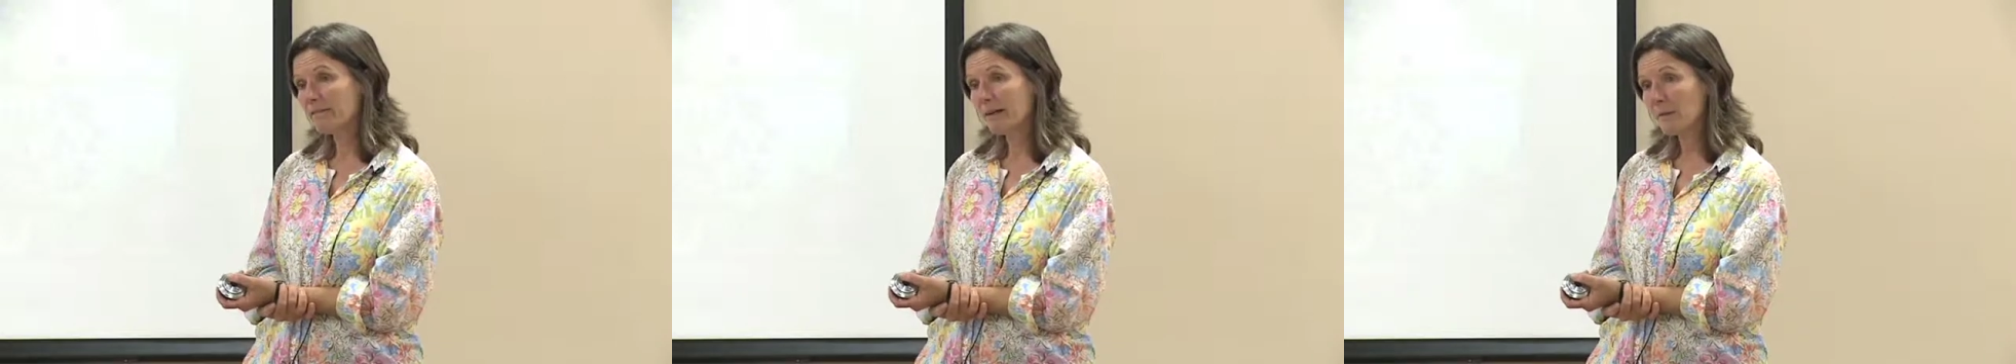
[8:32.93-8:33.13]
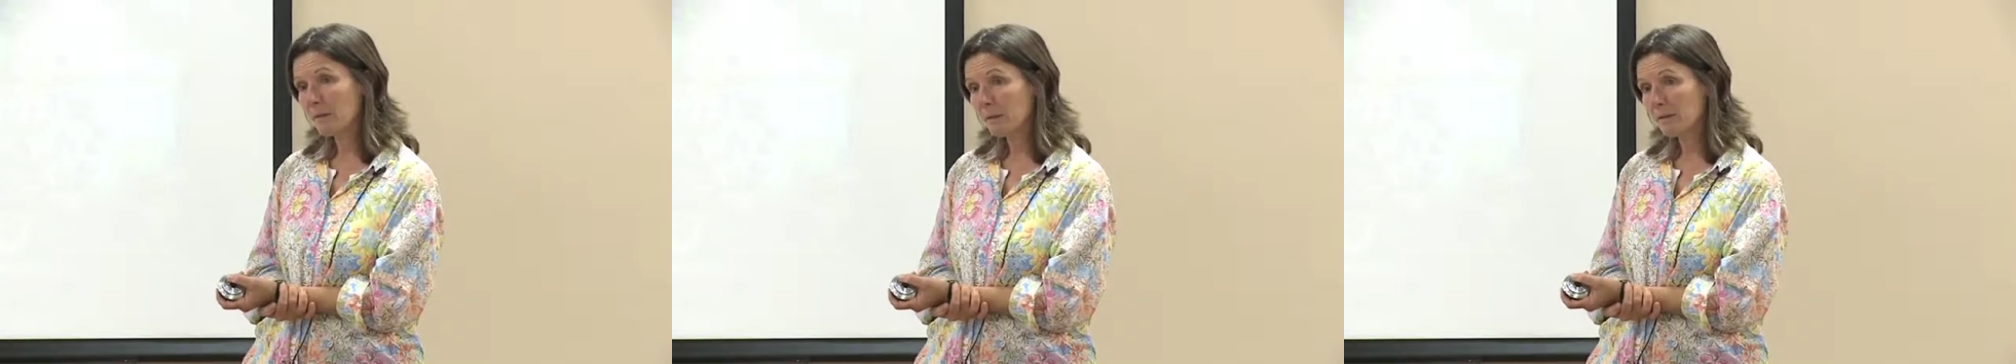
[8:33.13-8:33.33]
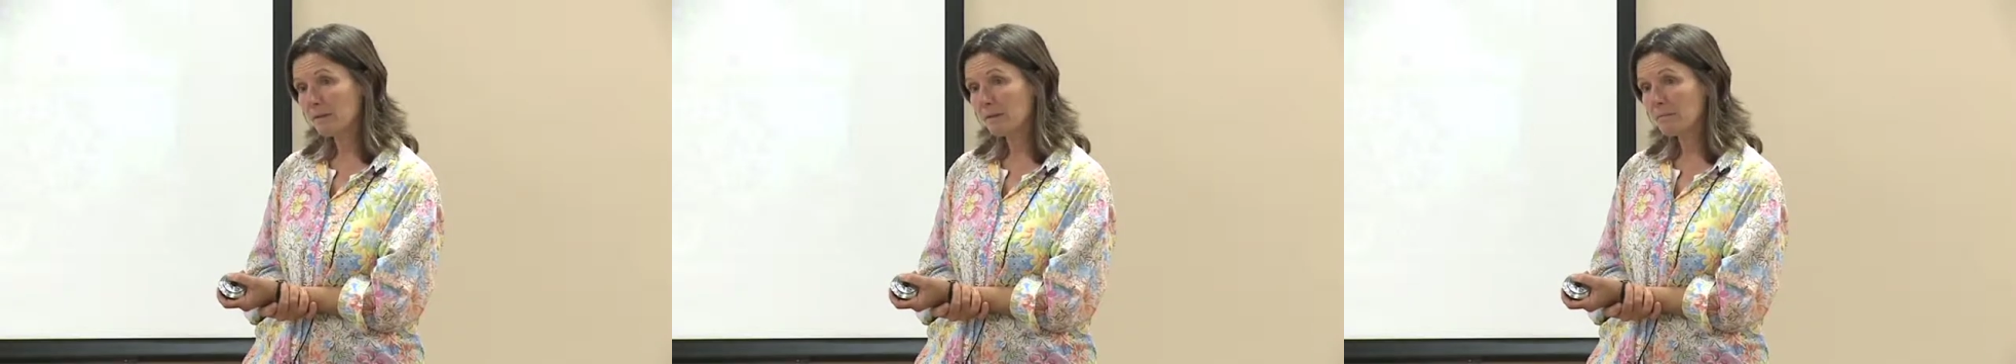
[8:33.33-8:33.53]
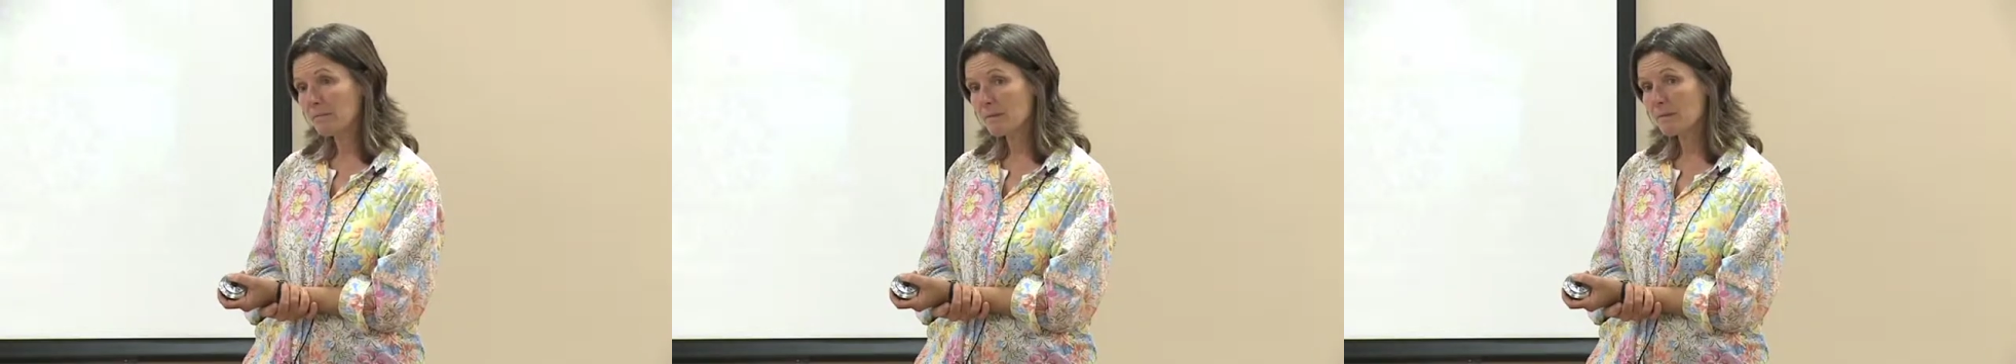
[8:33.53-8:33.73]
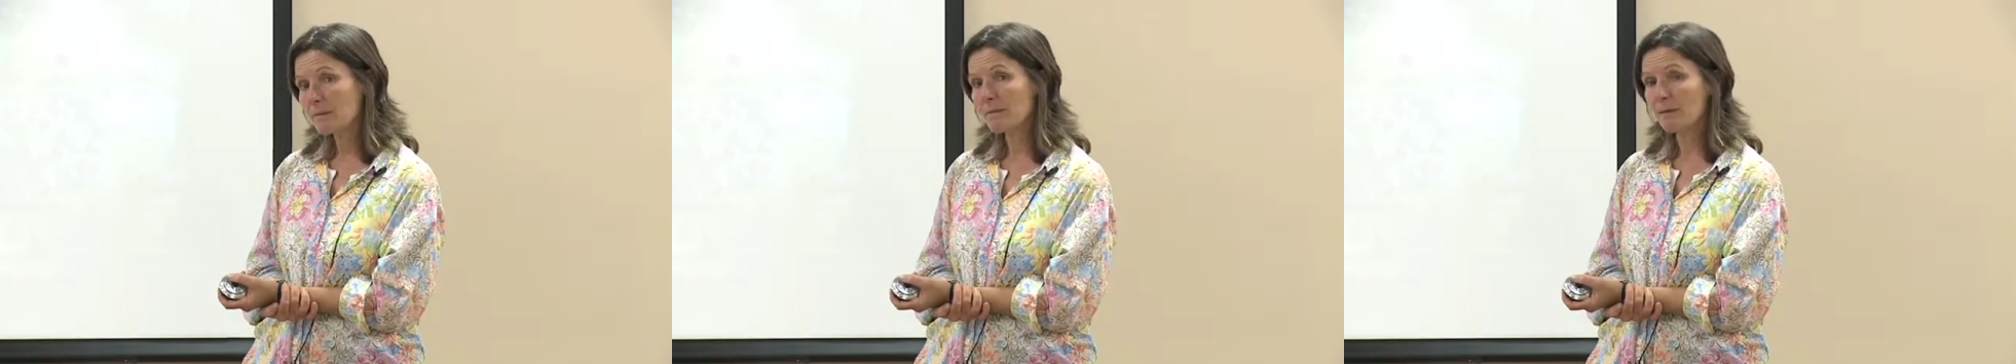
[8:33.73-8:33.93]

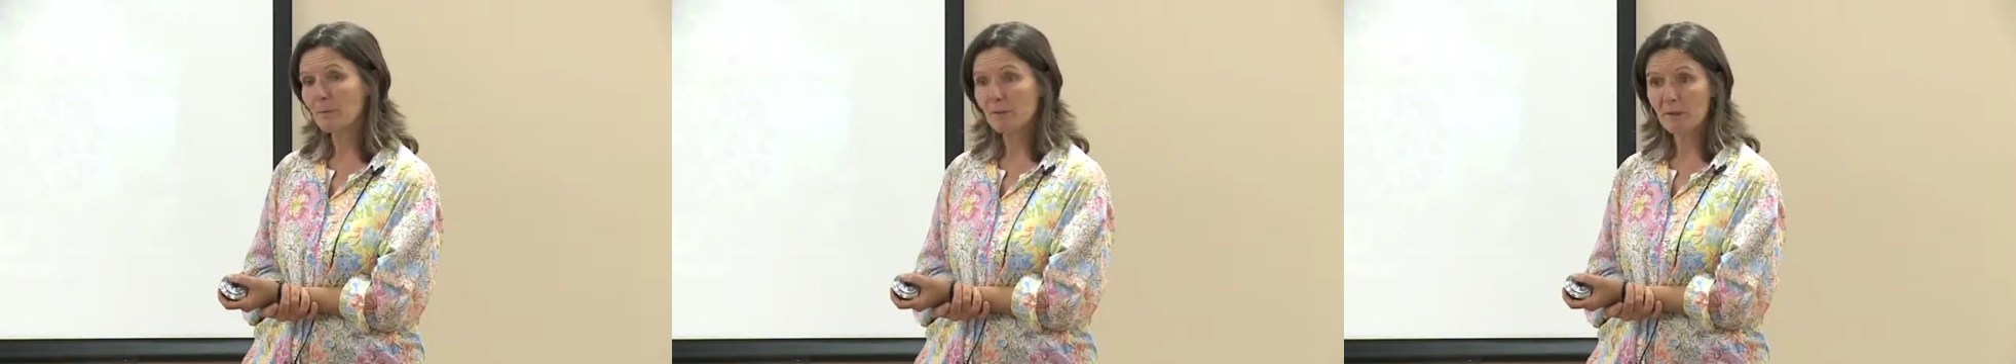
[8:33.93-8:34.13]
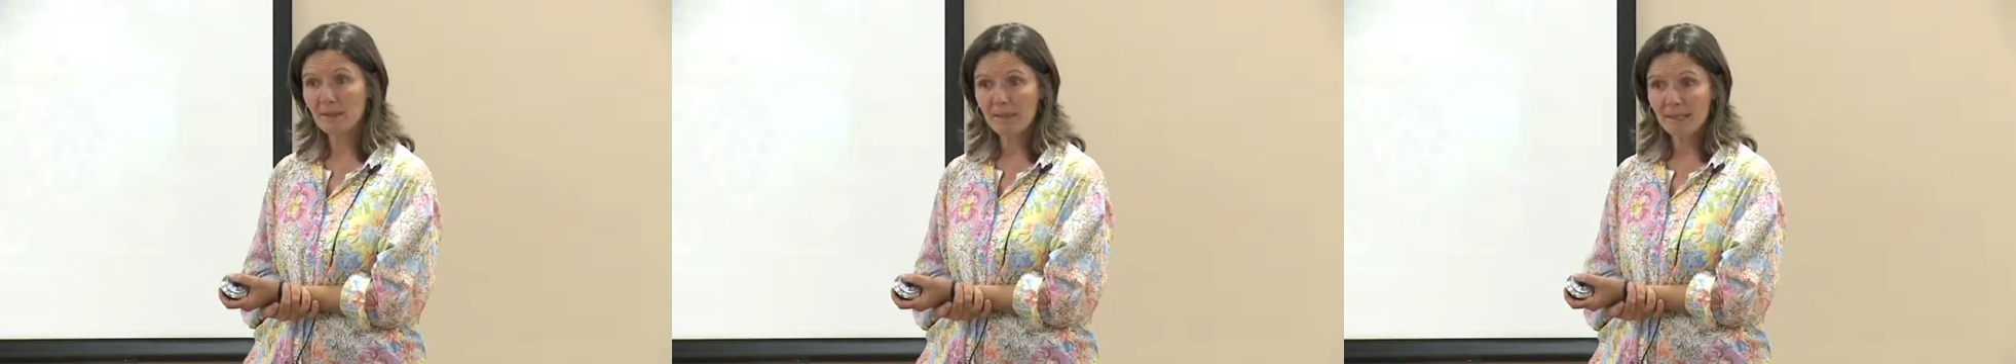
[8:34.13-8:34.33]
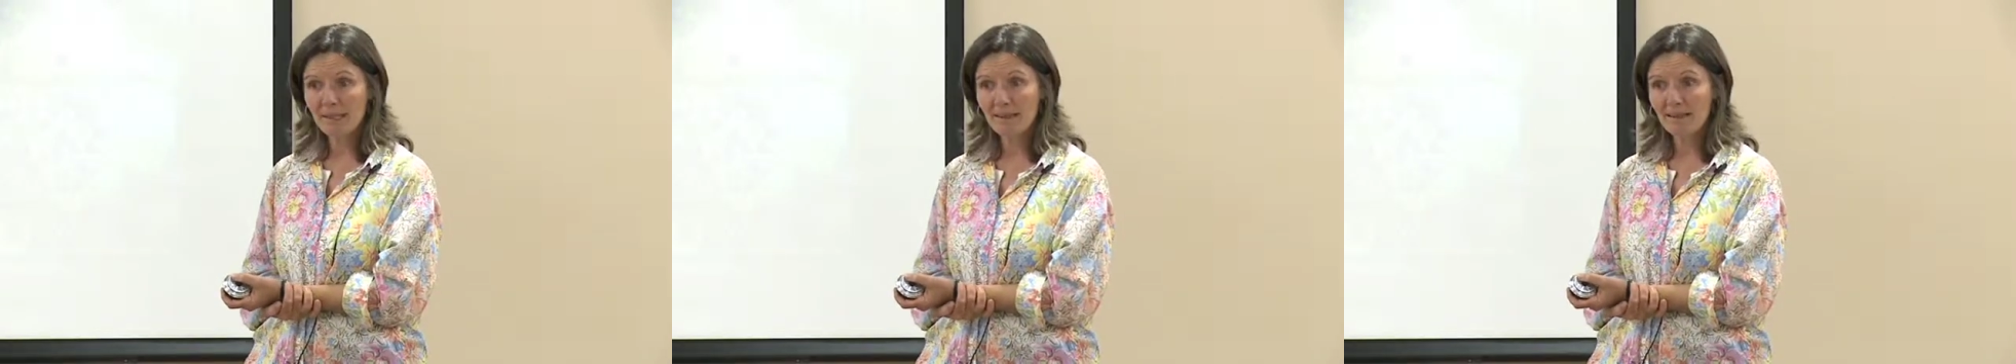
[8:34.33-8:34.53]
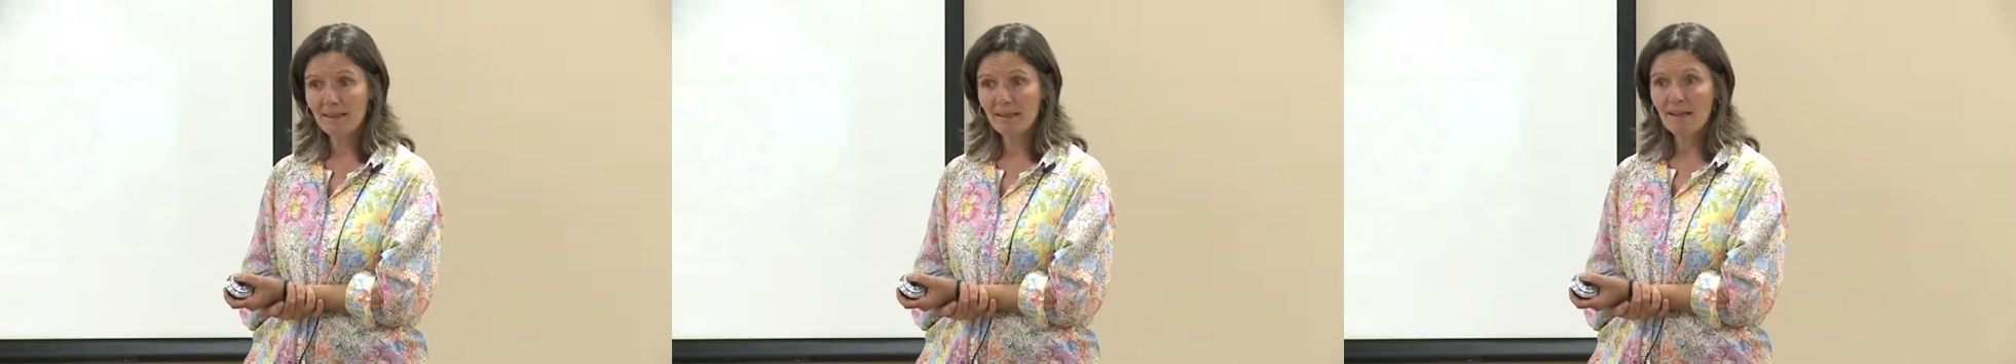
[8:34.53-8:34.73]
viburnums. They're pretty.